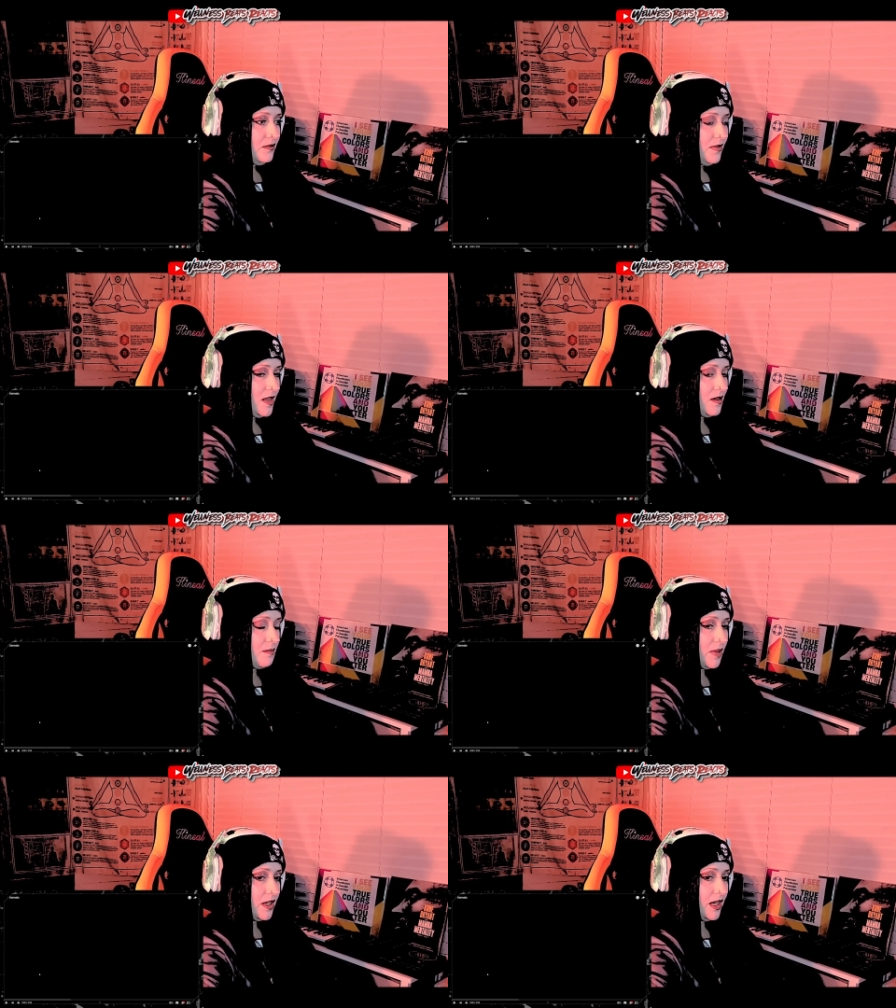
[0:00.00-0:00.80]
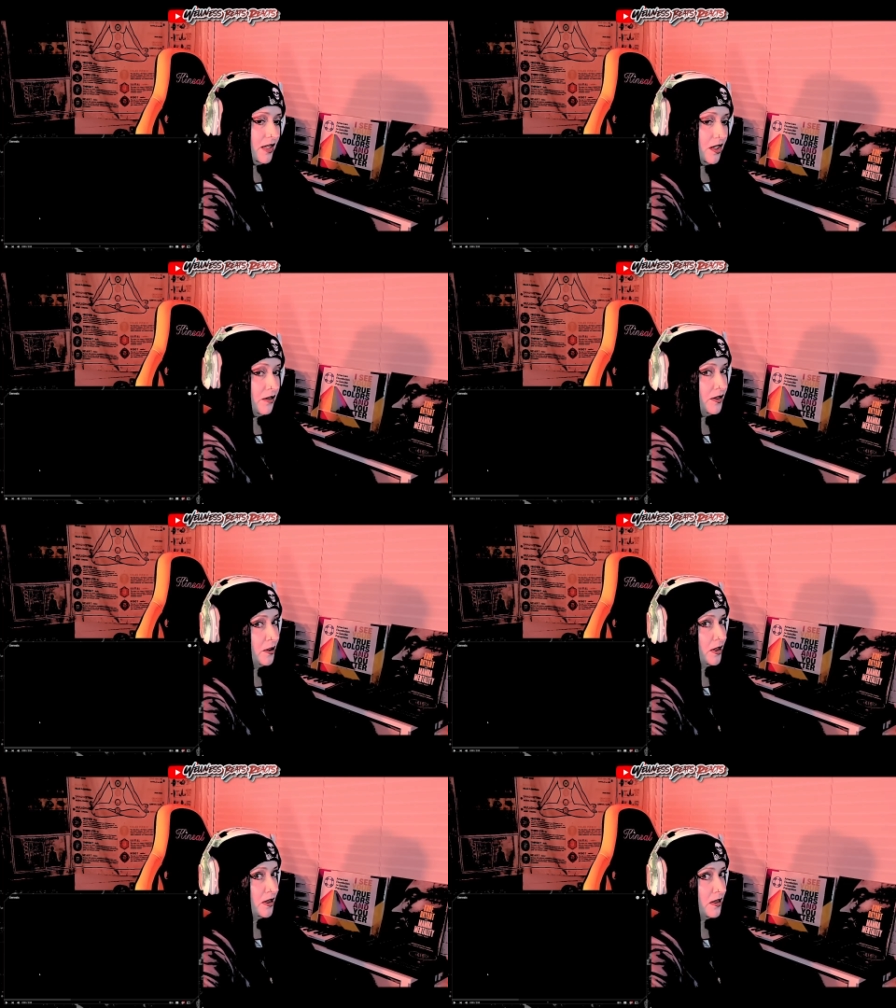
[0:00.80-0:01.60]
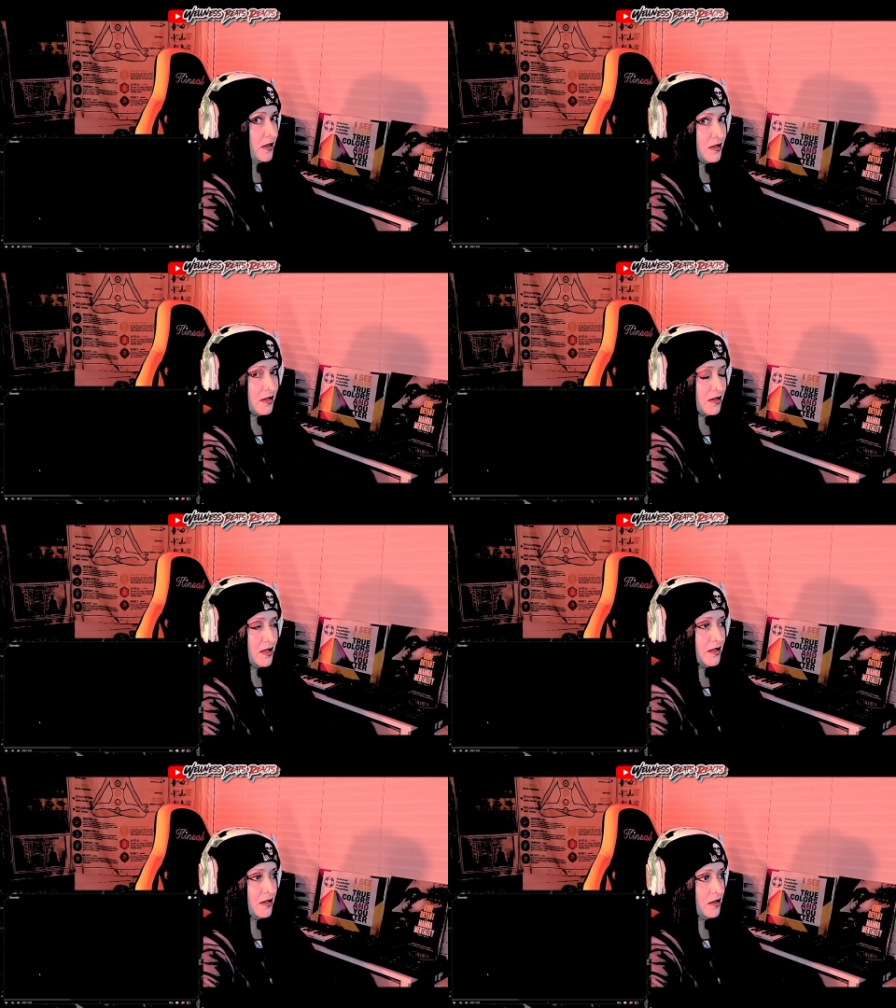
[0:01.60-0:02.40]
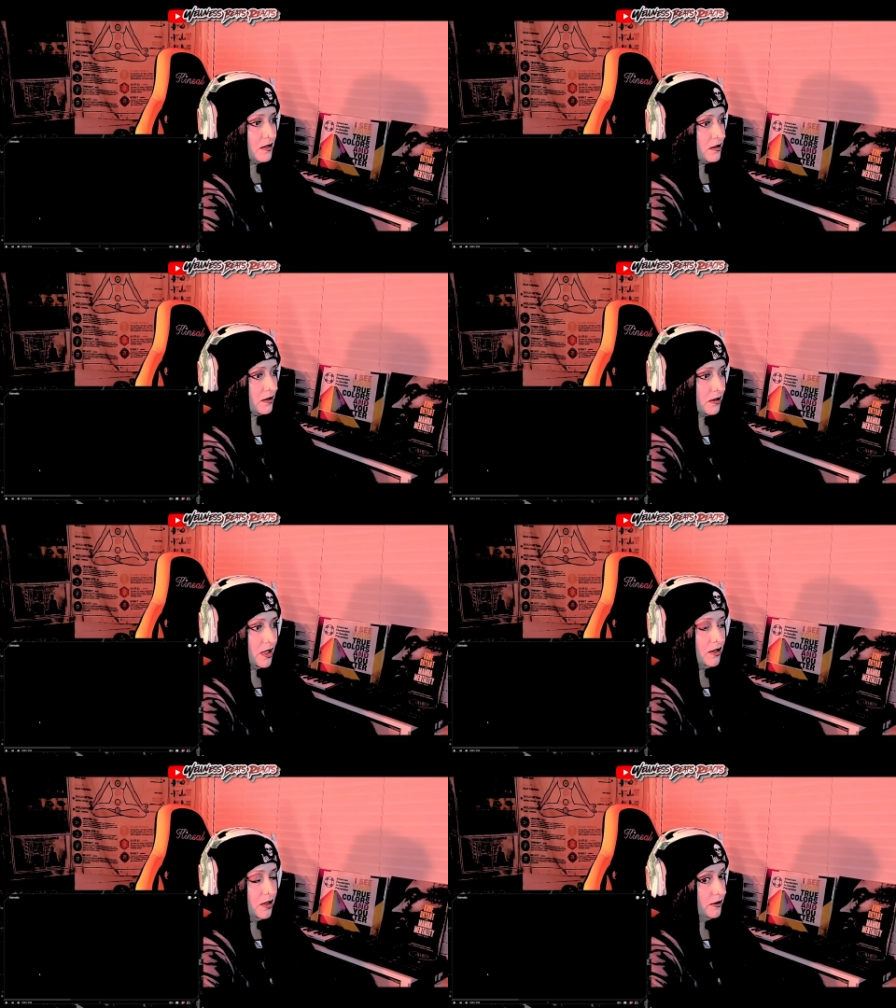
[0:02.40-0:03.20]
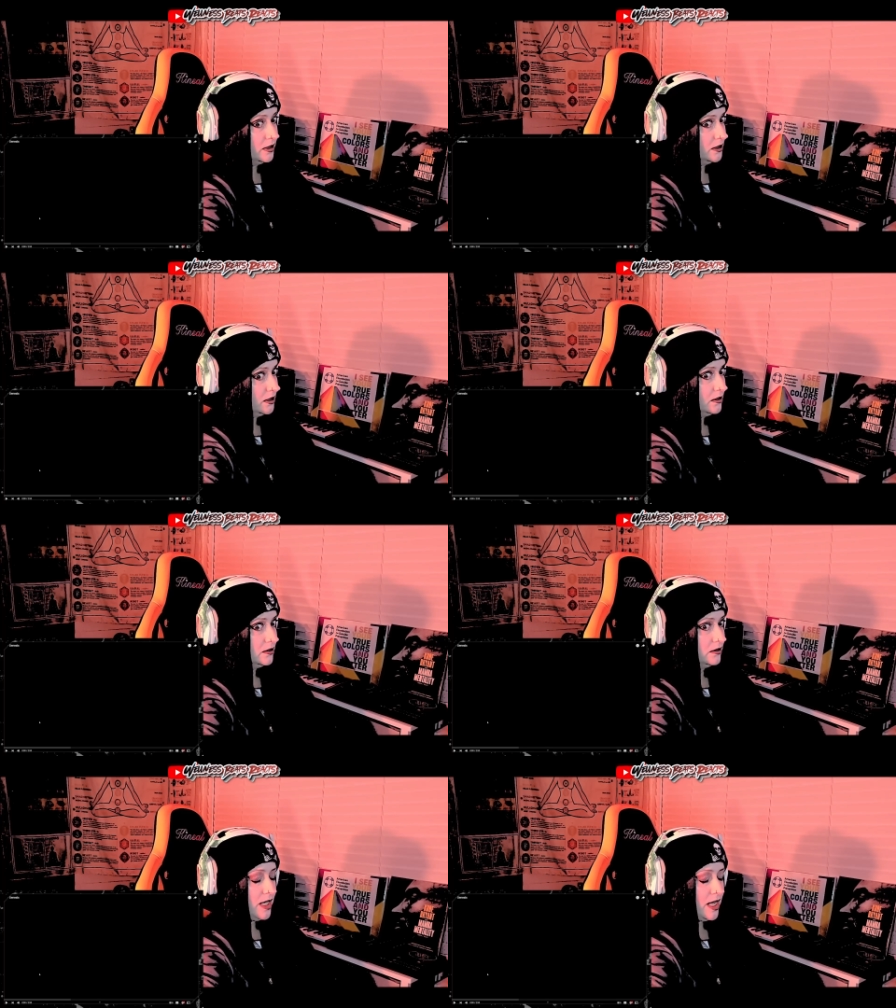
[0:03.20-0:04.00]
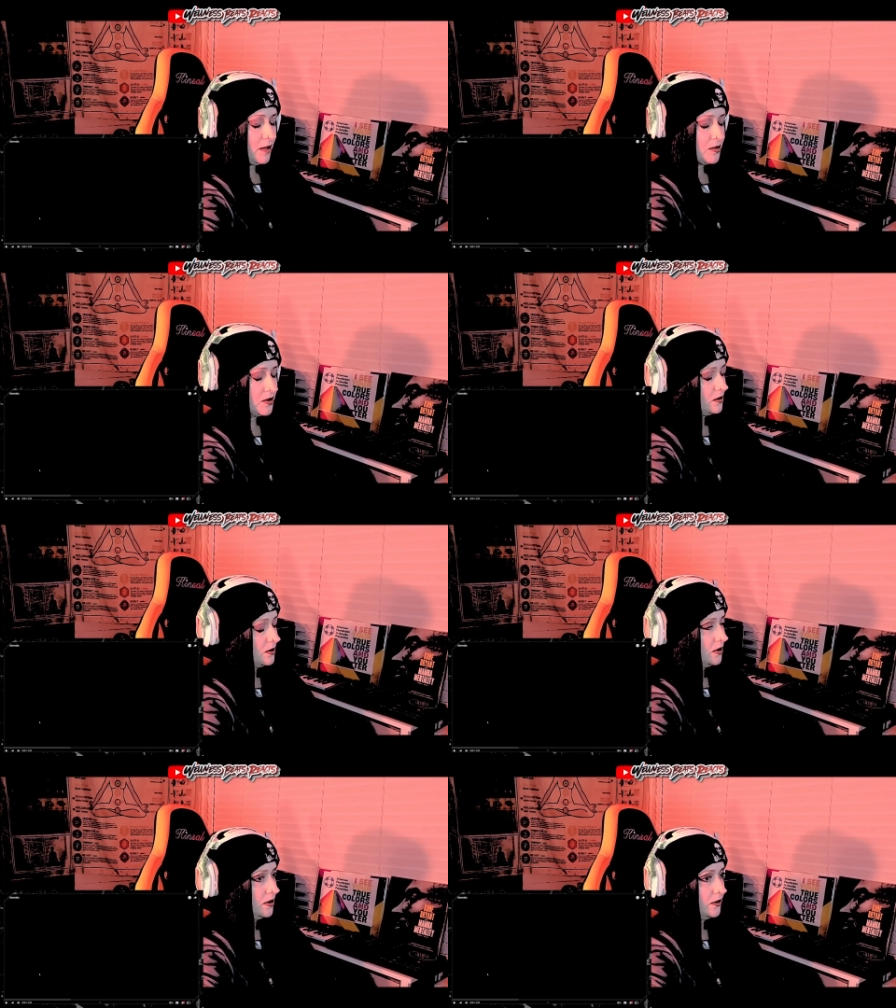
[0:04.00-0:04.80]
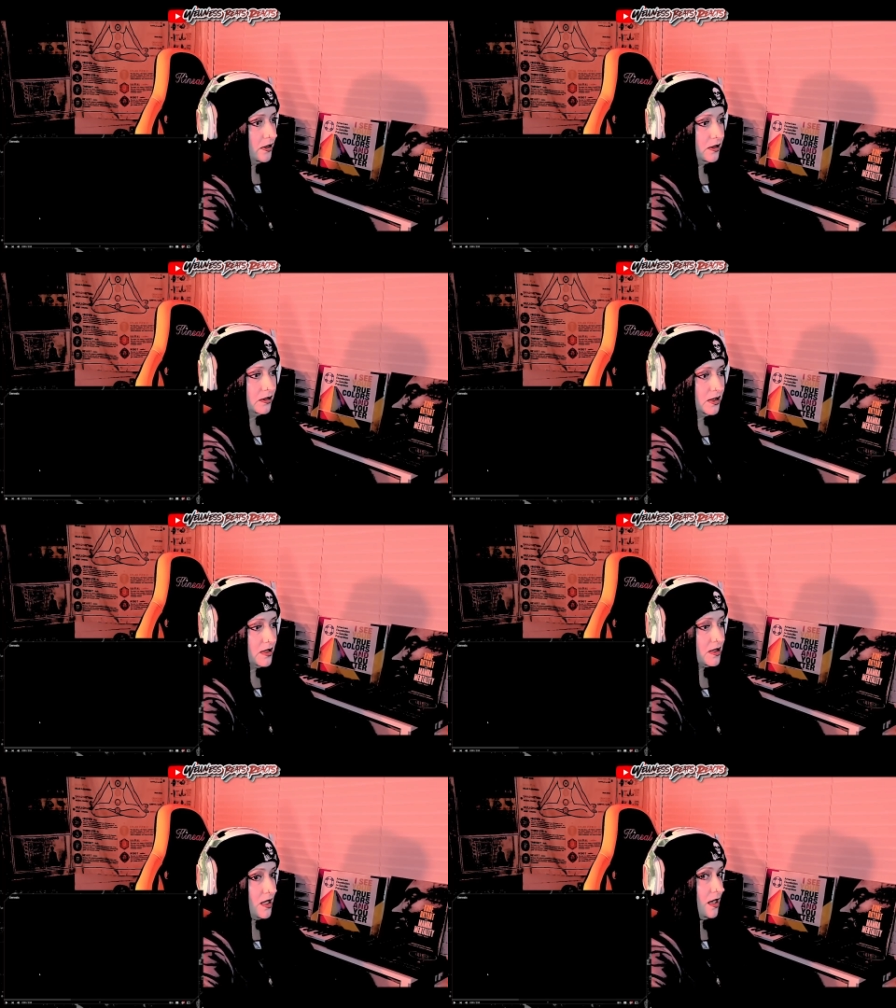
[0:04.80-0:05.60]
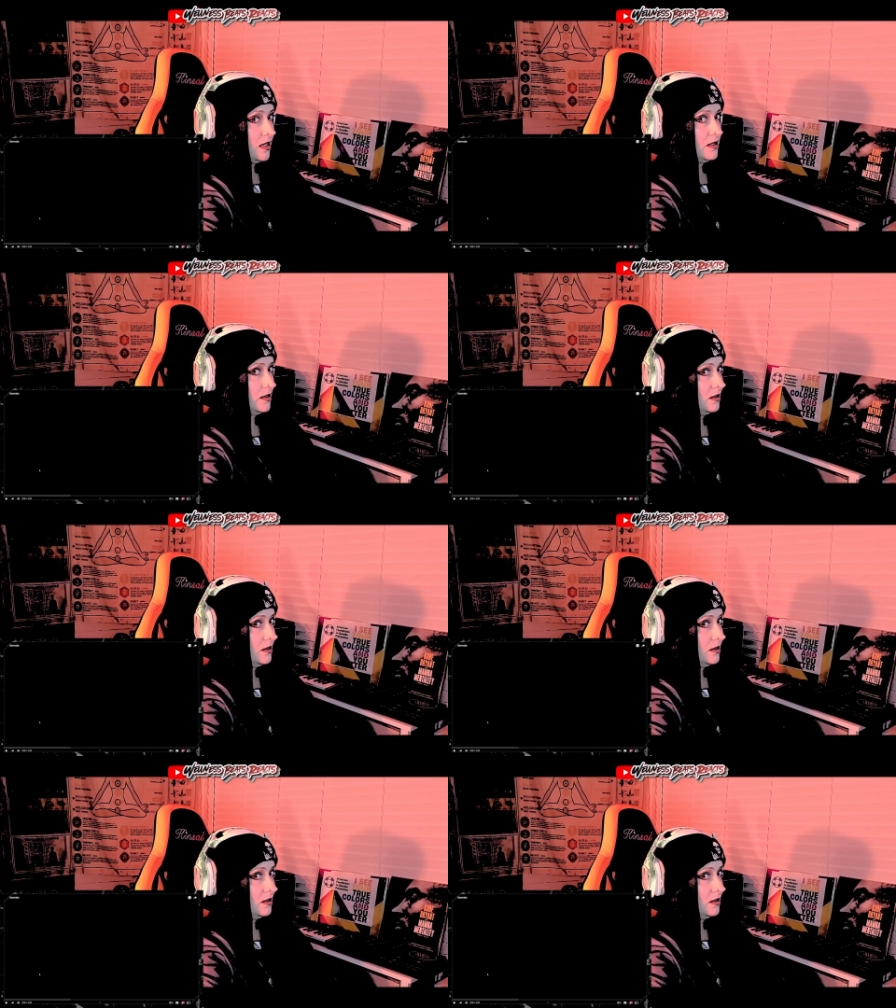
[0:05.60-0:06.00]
but I love doing this. I love it. Absolutely love it. It's not easy.